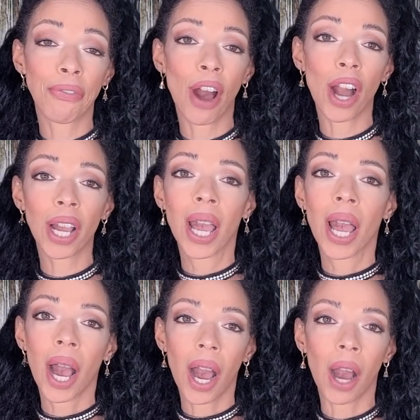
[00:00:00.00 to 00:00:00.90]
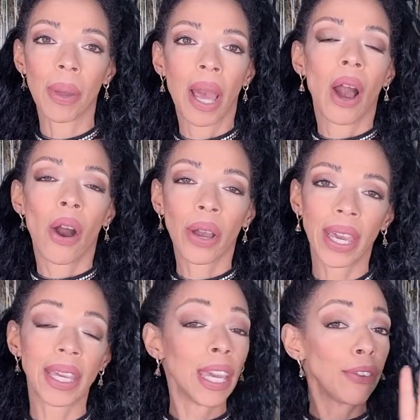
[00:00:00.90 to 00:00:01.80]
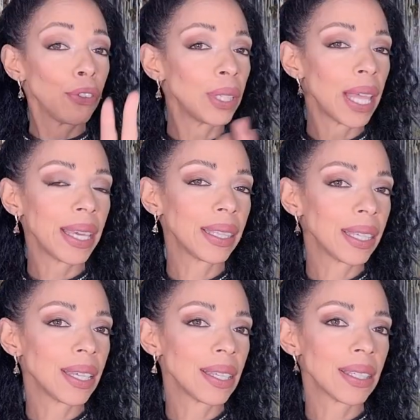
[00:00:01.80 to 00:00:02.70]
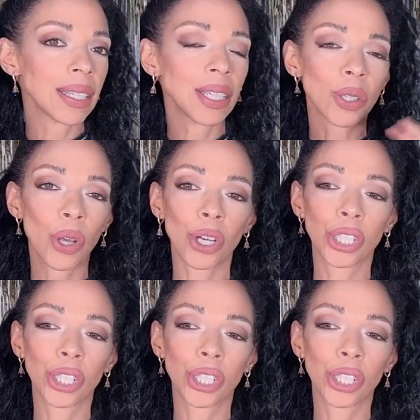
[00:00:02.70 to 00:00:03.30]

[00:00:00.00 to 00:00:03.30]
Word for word: fuck up. Okay, if you like this, it's all